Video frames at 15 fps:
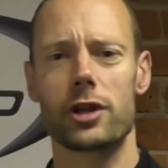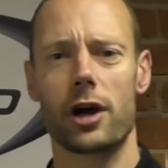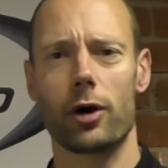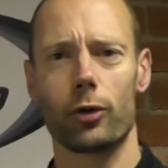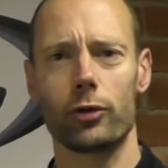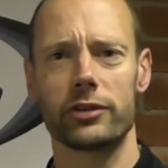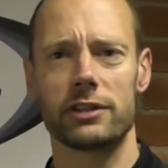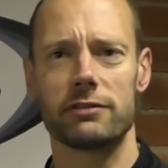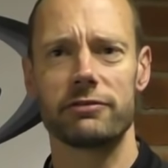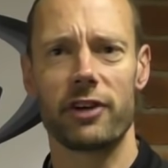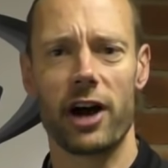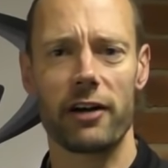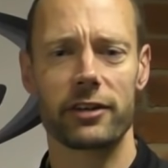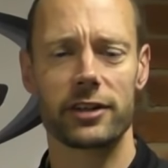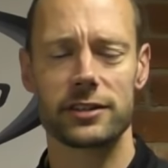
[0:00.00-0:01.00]
holes in
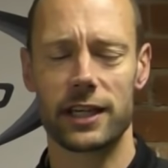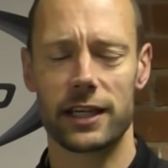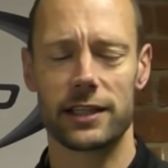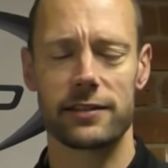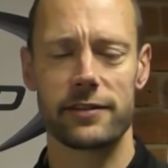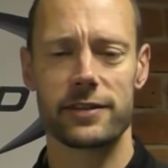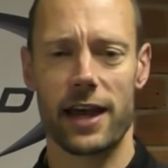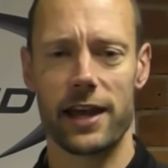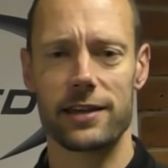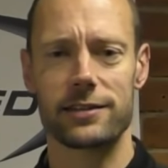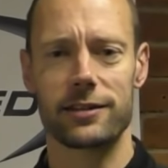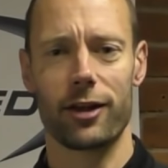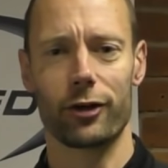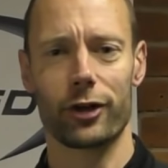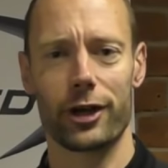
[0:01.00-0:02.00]
5 consecutive days,
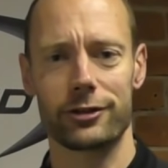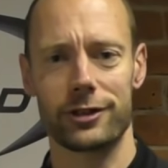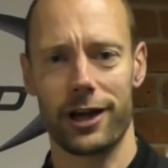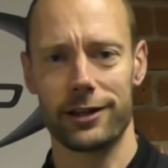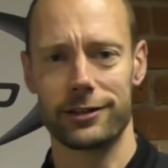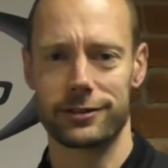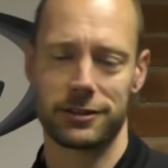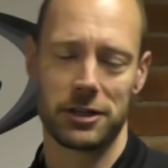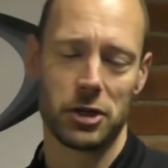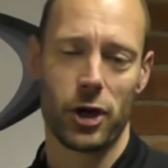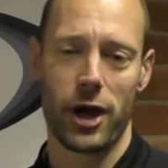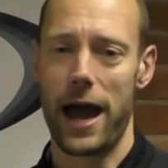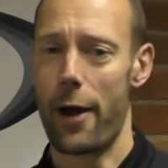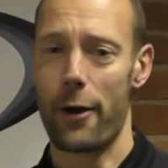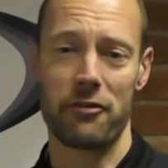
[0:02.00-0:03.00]
along those lines,
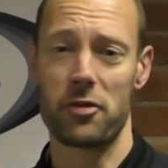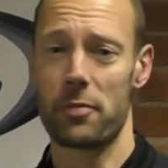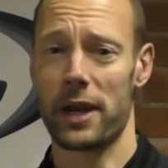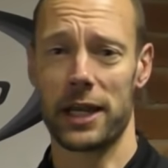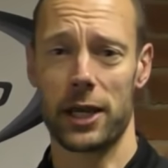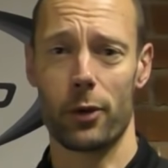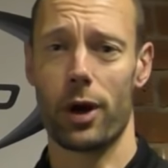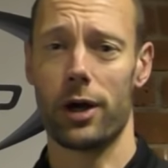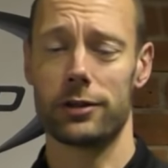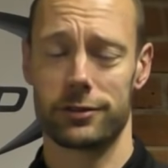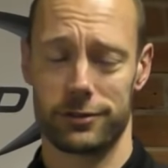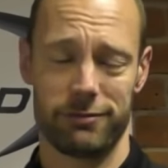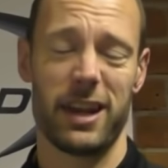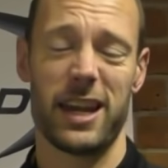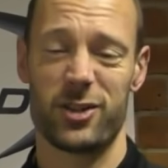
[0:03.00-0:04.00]
however many it was.
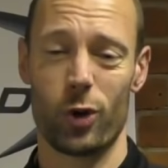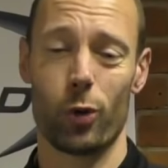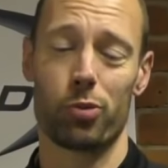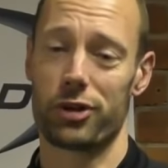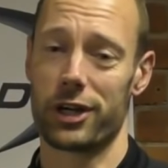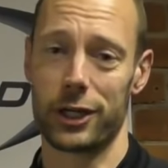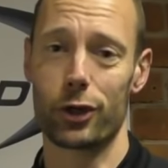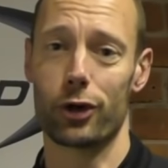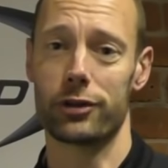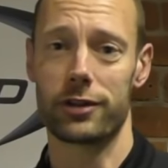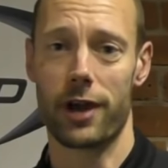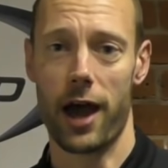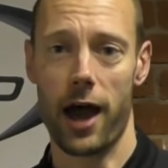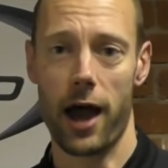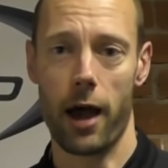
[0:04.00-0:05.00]
It's all pretty good
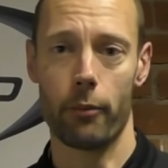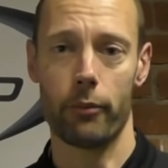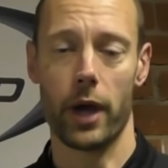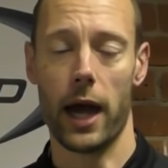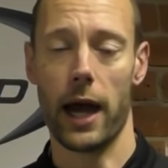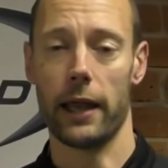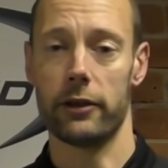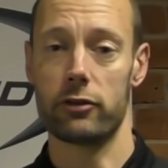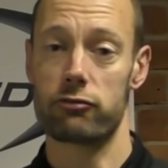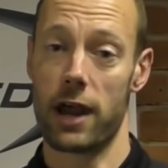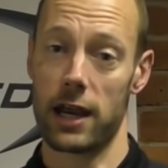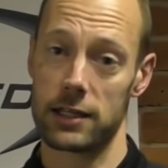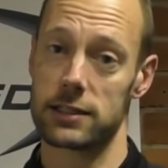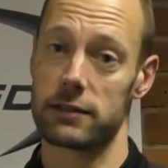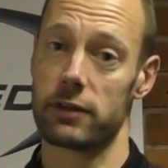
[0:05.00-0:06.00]
and
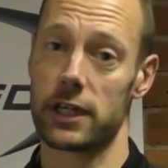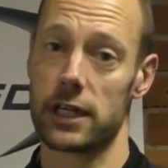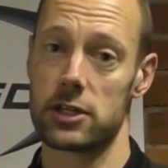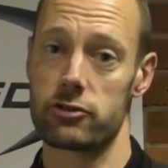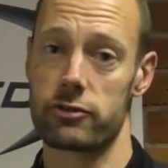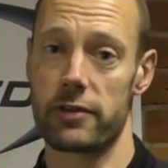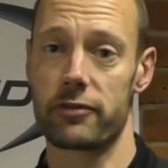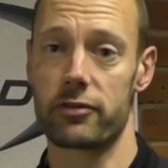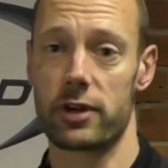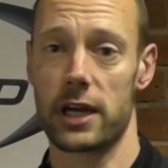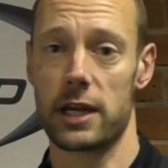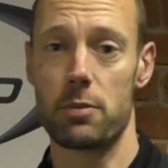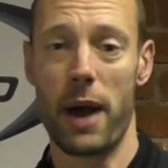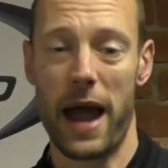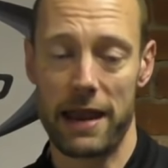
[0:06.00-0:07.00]
relatively injury
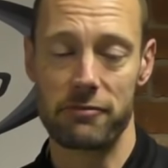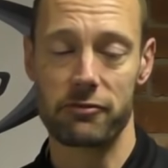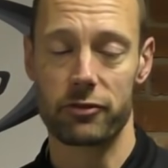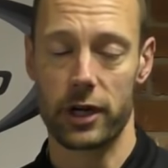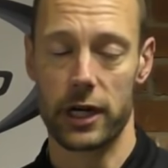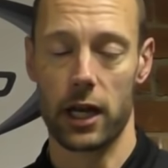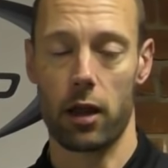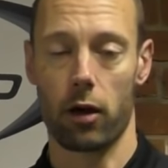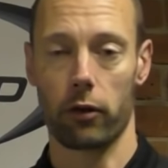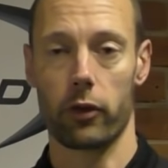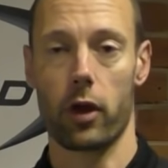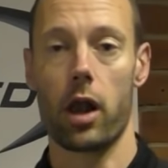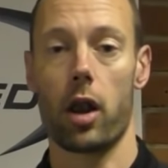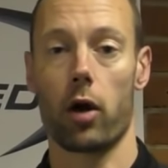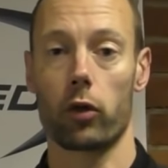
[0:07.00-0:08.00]
free, pain free along
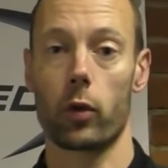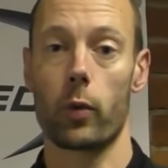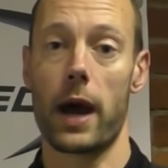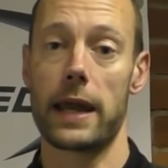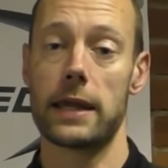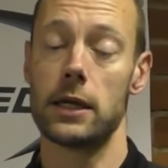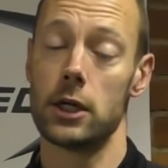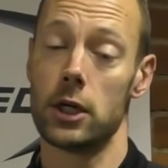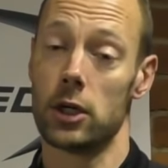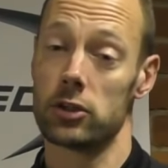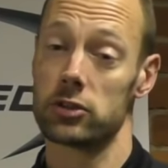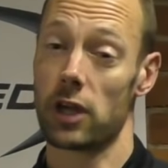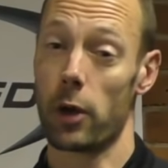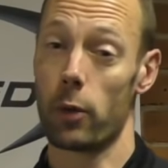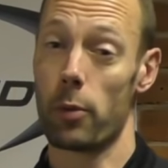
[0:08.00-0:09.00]
the way.
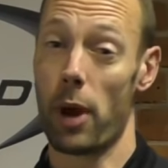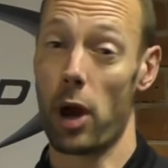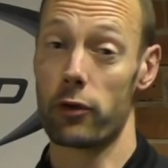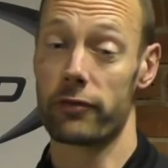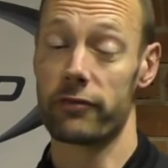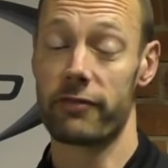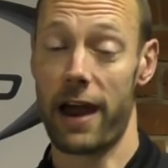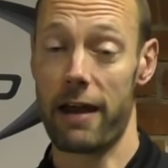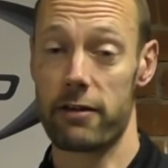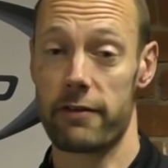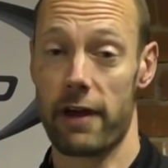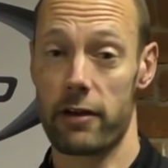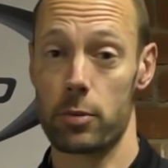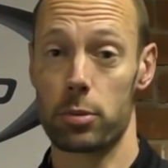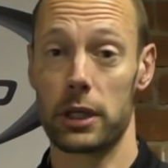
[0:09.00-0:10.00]
So we're both very,
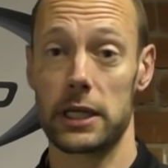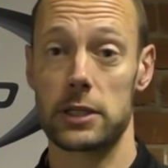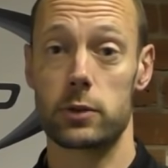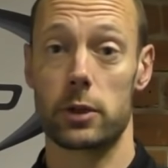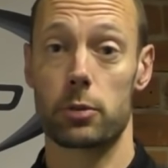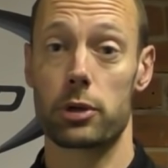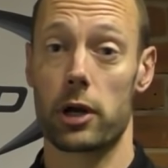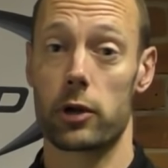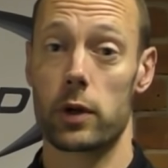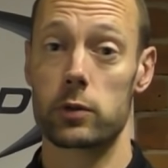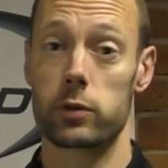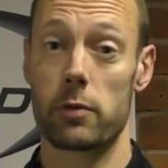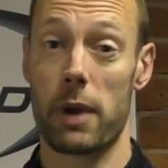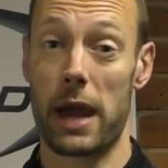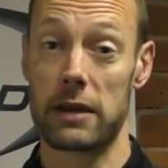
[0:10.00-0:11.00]
very pleased with the progress
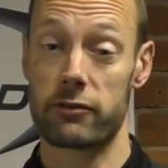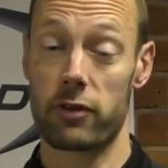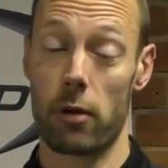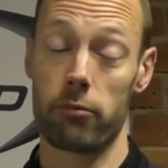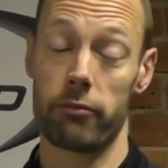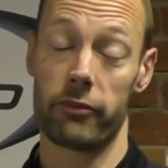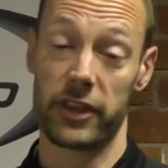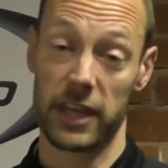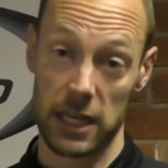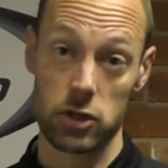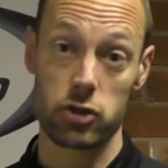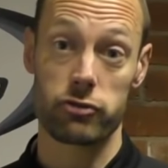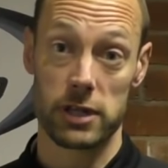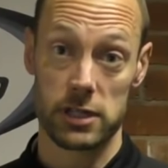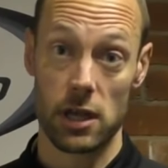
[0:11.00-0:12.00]
we made from the
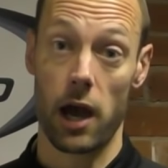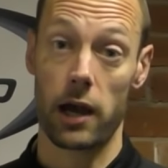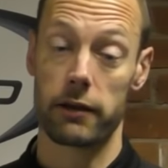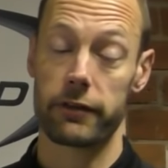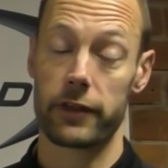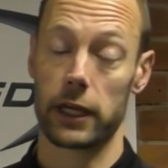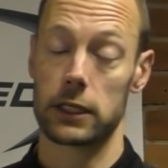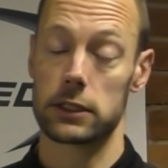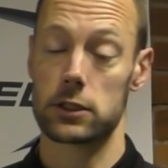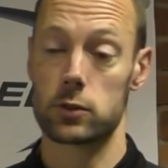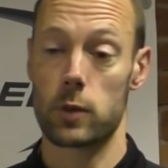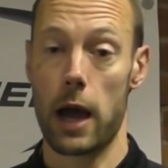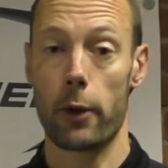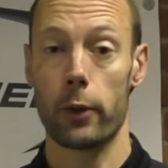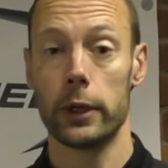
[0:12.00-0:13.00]
injury side of things as
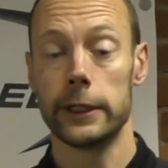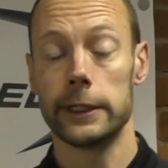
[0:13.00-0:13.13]
well.